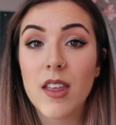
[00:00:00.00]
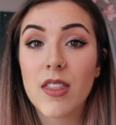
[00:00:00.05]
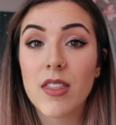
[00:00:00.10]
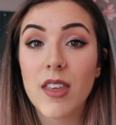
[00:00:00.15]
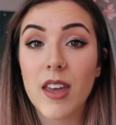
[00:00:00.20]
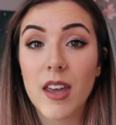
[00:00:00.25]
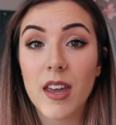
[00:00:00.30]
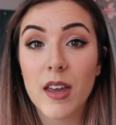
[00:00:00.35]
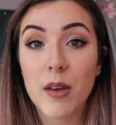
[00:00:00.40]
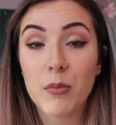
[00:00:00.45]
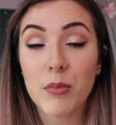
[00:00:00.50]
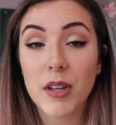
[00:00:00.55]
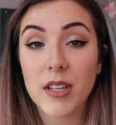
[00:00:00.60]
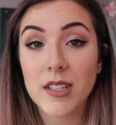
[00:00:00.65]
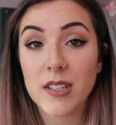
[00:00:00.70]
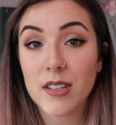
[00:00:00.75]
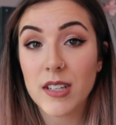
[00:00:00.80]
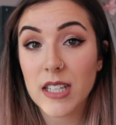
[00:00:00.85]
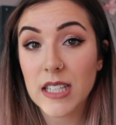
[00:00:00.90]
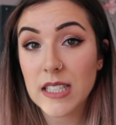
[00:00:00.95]
They
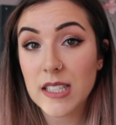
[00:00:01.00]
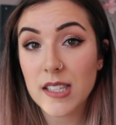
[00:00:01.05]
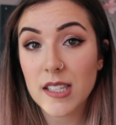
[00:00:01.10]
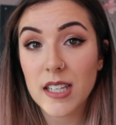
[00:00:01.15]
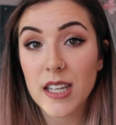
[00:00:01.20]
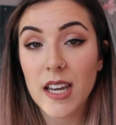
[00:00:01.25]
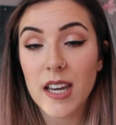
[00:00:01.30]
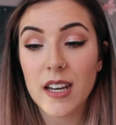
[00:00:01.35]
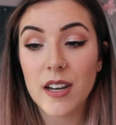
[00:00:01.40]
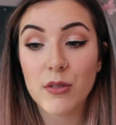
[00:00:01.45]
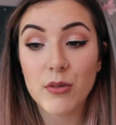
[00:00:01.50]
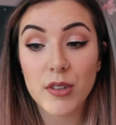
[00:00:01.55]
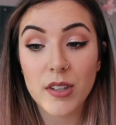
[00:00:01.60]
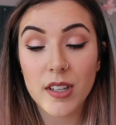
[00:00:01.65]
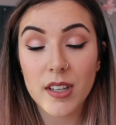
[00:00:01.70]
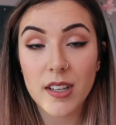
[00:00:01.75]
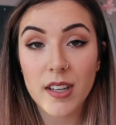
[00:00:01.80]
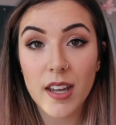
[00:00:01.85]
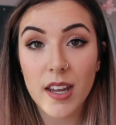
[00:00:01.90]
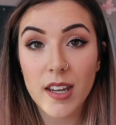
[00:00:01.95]
blended easily, and I
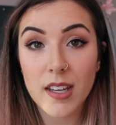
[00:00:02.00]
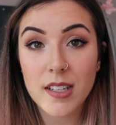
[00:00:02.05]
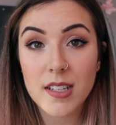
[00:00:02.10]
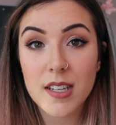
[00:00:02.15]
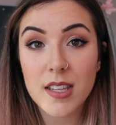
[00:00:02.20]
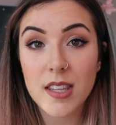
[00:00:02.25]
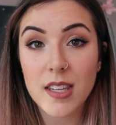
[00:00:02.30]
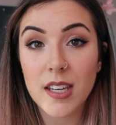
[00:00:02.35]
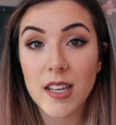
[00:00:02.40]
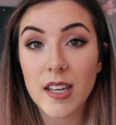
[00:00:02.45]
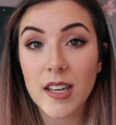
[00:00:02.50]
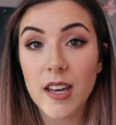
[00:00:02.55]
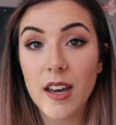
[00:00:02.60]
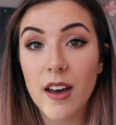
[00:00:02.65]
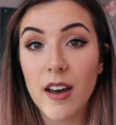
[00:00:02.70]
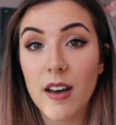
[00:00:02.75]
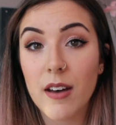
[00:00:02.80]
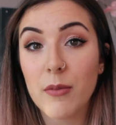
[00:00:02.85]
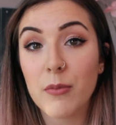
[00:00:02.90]
really liked the